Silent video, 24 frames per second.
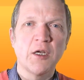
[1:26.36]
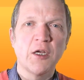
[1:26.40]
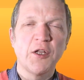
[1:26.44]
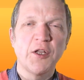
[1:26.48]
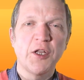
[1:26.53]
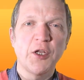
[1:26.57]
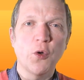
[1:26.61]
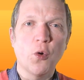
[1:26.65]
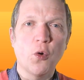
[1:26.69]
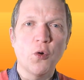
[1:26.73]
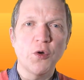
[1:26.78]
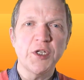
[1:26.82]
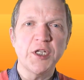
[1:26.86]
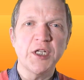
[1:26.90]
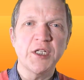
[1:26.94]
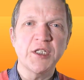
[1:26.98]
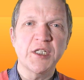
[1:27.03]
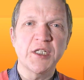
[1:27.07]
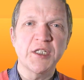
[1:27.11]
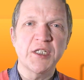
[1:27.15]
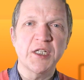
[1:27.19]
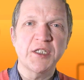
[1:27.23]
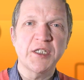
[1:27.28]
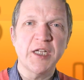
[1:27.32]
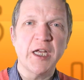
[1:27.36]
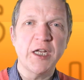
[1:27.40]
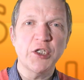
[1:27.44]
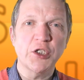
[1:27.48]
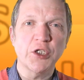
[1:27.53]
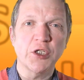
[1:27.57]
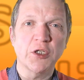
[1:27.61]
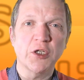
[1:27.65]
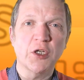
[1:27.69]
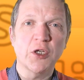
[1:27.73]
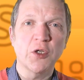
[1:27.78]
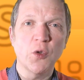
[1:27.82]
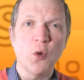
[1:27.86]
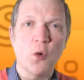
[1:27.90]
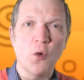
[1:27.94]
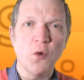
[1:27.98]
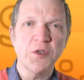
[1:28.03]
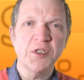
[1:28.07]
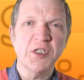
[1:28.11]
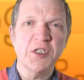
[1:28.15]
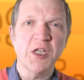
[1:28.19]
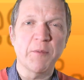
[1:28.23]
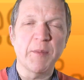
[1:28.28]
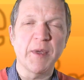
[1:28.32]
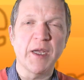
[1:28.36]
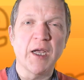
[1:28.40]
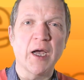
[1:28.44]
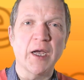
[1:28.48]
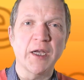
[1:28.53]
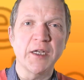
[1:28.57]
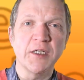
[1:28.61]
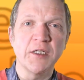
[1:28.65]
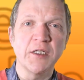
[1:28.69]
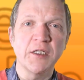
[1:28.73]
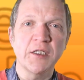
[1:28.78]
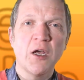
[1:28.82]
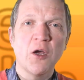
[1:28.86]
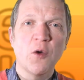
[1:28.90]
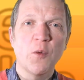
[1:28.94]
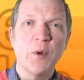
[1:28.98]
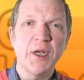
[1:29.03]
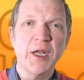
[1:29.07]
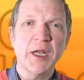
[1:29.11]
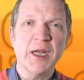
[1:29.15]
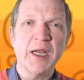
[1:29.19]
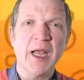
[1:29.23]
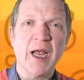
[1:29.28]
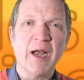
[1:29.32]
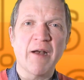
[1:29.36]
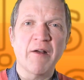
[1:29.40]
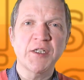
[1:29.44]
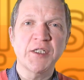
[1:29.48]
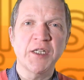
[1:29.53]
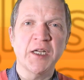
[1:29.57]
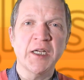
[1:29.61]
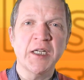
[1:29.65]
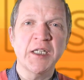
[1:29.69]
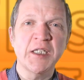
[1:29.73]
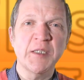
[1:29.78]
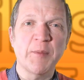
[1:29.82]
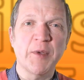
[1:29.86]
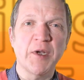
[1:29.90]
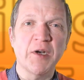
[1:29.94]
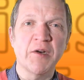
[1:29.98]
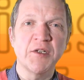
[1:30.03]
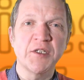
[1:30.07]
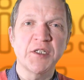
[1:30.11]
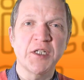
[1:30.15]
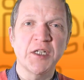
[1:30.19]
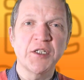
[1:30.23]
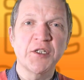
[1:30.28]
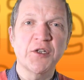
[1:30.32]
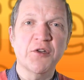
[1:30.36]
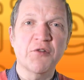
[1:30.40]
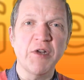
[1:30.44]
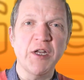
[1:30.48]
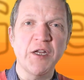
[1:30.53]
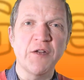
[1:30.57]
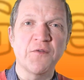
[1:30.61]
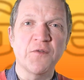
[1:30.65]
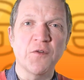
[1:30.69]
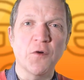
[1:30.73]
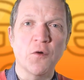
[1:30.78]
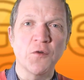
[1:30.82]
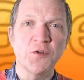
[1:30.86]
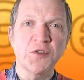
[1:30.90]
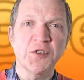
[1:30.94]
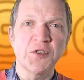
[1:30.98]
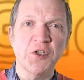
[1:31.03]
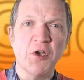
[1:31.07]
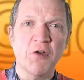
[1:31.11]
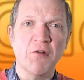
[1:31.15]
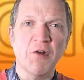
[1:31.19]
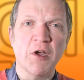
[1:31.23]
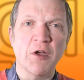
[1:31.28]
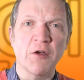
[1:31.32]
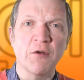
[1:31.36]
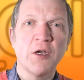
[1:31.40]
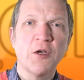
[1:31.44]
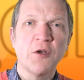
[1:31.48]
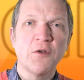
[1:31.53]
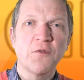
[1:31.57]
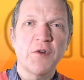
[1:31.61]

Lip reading: The audience's attention can also be heightened when a character experiences grief or sorrow,